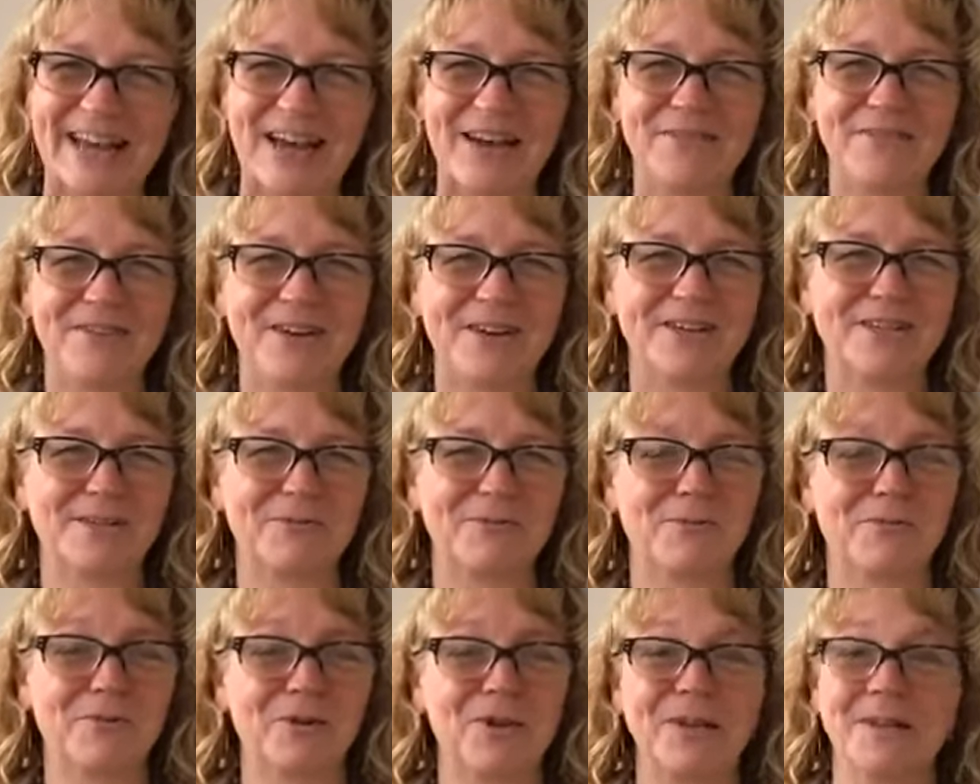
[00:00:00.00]
I've got
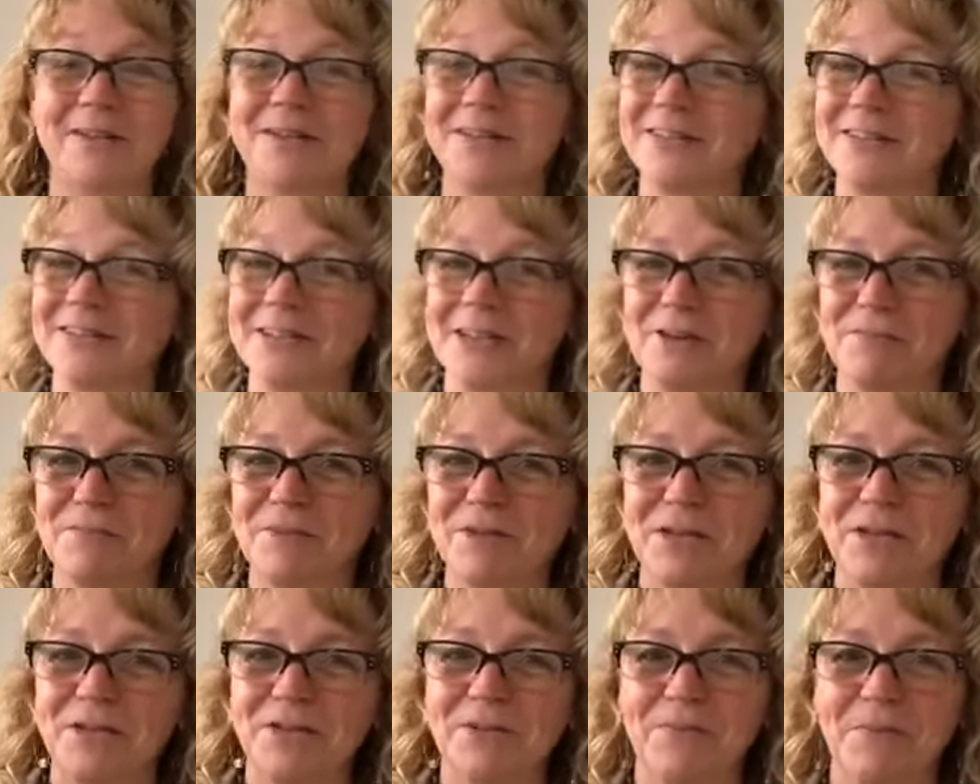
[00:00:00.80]
some great things coming
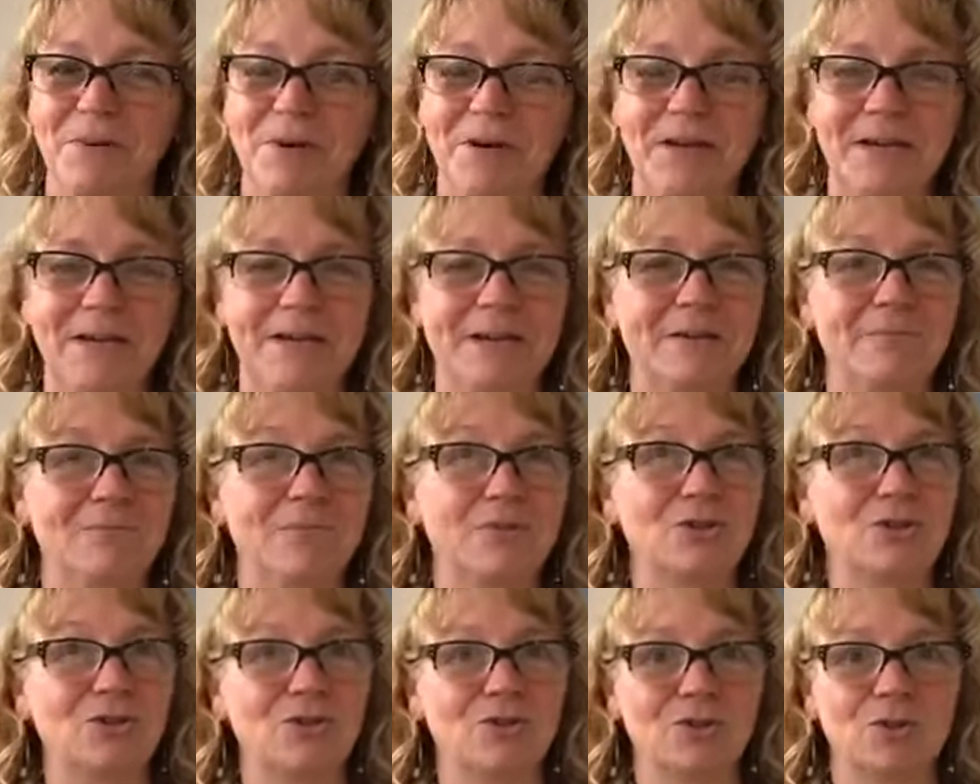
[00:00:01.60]
down the pike. I'm
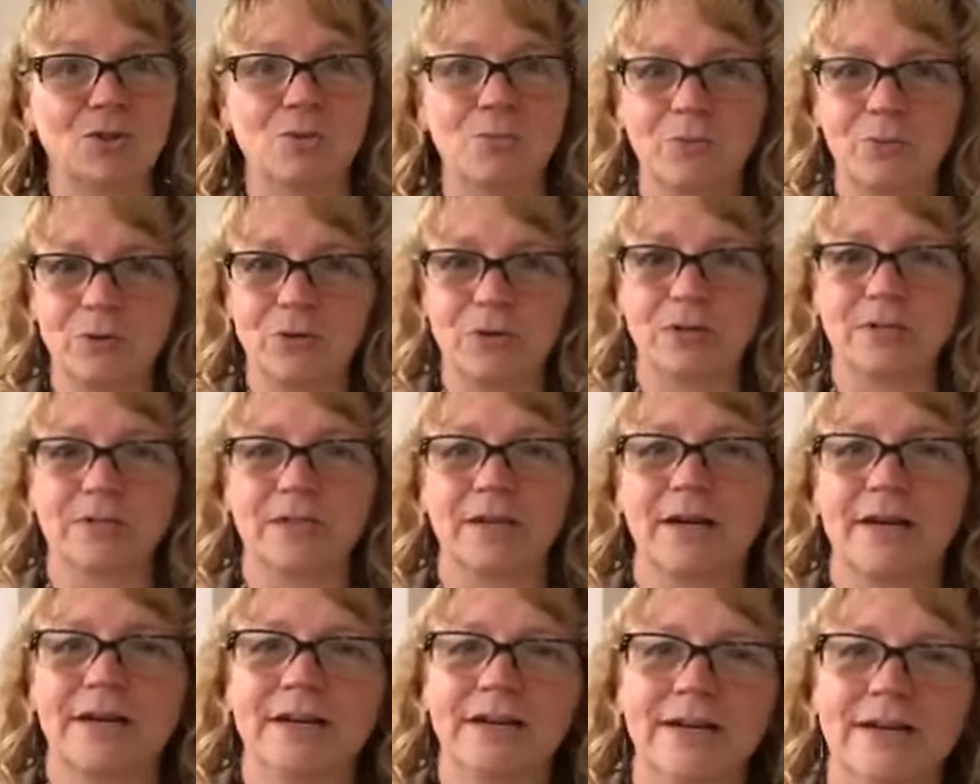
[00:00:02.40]
super
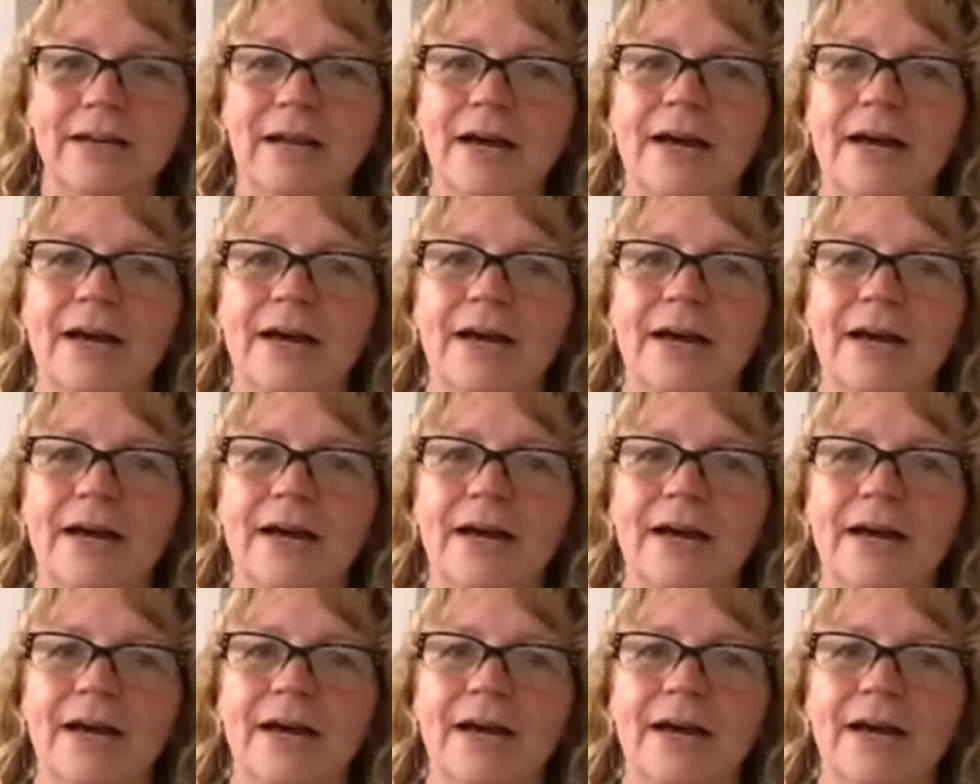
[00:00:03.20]
excited.